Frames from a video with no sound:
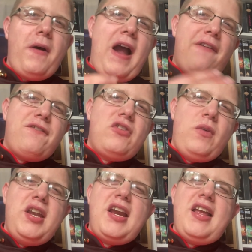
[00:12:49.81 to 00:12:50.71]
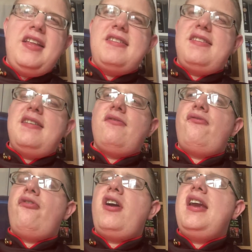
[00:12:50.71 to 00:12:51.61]
But when you get into season
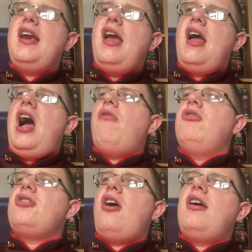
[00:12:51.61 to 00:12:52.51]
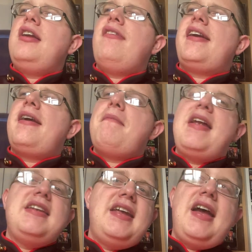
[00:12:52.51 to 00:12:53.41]
3, I would highly
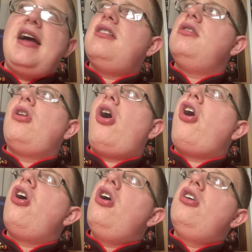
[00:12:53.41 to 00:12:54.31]
recommend it a lot.